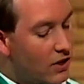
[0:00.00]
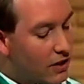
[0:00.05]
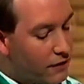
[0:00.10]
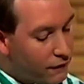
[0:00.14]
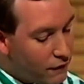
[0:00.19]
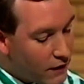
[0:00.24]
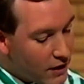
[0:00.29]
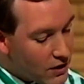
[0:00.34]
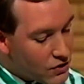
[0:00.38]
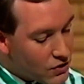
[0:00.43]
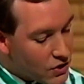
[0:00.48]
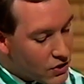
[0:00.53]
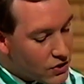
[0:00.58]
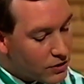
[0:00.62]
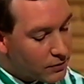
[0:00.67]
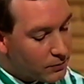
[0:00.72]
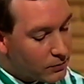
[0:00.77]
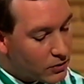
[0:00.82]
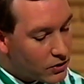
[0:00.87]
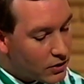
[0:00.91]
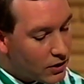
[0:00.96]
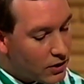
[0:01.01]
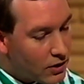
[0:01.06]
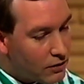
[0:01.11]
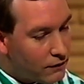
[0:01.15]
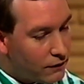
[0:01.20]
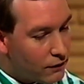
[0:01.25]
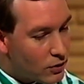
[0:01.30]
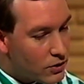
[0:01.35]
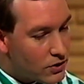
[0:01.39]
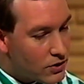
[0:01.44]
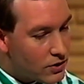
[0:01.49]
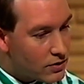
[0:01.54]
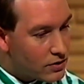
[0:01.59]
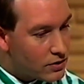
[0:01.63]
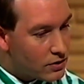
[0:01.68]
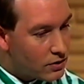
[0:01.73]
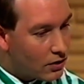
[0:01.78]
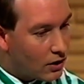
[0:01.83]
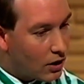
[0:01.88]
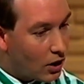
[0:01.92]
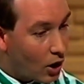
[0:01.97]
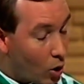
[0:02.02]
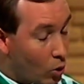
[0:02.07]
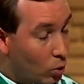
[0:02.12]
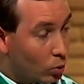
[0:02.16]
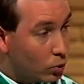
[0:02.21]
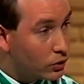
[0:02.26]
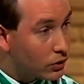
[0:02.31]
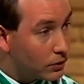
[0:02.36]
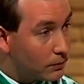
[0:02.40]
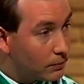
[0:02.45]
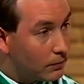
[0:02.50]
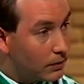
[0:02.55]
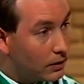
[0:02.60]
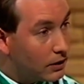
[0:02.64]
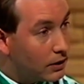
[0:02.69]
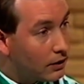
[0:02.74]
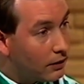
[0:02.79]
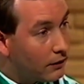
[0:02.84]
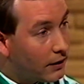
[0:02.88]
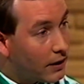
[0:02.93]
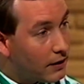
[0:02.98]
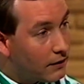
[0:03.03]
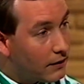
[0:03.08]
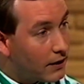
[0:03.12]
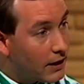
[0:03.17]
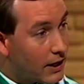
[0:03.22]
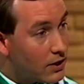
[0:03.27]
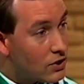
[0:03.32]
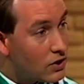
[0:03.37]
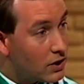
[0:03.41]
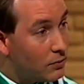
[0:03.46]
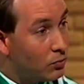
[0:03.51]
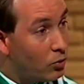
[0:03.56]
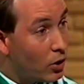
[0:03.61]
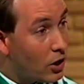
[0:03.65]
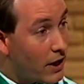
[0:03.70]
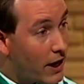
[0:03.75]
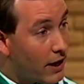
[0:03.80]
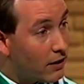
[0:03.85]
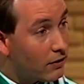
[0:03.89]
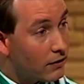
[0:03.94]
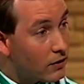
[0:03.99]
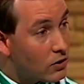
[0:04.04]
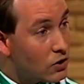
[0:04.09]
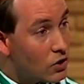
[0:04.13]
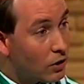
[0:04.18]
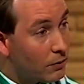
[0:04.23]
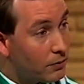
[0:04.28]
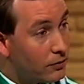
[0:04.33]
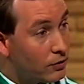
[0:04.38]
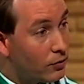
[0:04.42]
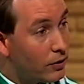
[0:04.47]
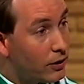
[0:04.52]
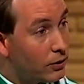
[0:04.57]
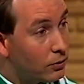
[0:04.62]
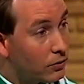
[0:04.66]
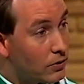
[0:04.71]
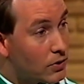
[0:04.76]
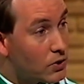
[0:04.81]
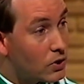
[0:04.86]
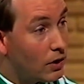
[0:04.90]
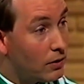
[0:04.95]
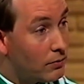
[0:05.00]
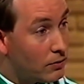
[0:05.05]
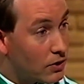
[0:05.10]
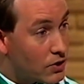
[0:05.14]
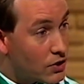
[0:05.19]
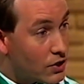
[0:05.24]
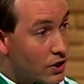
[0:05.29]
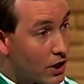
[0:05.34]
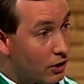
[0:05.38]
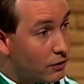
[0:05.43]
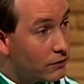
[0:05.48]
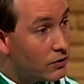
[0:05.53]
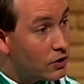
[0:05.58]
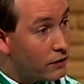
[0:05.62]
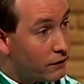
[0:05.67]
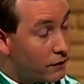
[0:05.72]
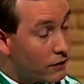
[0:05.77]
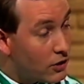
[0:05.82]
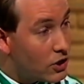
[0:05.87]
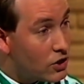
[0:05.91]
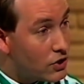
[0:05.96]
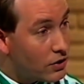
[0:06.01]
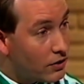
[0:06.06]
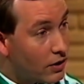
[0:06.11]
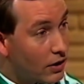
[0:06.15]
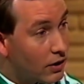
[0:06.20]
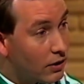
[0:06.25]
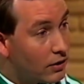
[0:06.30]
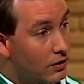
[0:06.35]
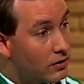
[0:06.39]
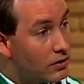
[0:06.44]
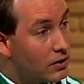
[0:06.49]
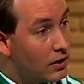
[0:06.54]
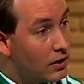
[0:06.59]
it a fair system? Because I know, for instance, Oldham, they actually weren't out of the top three all the time. Yeah. Yourselves, you finished third,